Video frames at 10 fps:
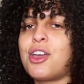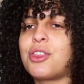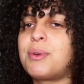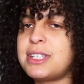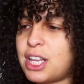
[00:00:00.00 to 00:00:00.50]

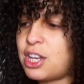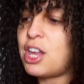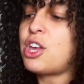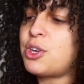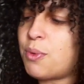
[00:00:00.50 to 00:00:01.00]
The reason
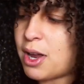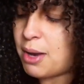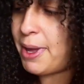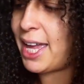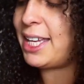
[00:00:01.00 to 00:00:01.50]
you want to
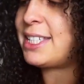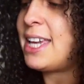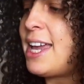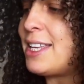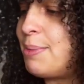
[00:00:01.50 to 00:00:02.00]
paint
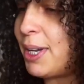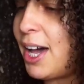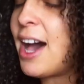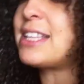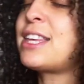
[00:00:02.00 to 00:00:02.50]
is
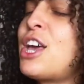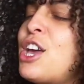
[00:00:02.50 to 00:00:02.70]
because